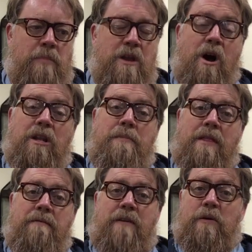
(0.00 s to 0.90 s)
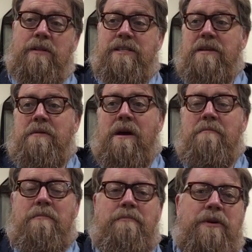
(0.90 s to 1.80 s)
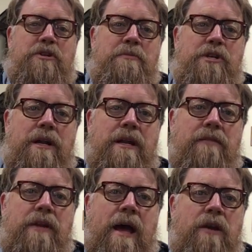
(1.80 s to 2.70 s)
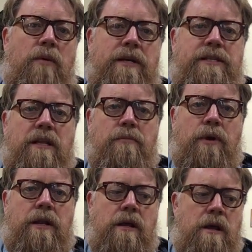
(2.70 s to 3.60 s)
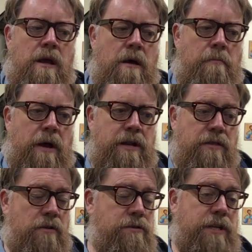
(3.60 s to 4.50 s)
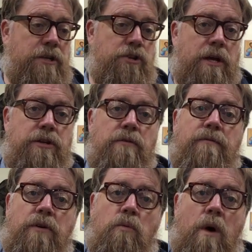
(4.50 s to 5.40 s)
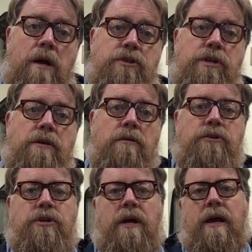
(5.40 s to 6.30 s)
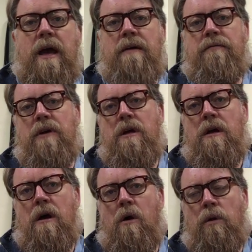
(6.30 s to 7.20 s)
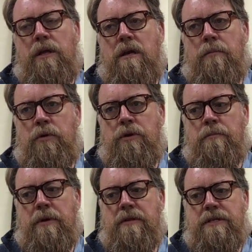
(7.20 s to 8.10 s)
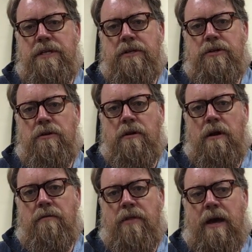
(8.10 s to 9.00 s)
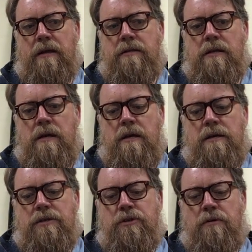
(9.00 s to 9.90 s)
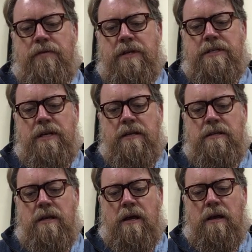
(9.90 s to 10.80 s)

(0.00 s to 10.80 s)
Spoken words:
called him on the phone and said, Bishop John David, how do I celebrate Maundy Thursday? Should I do foot washing or should I have Holy Communion be the center of that service? And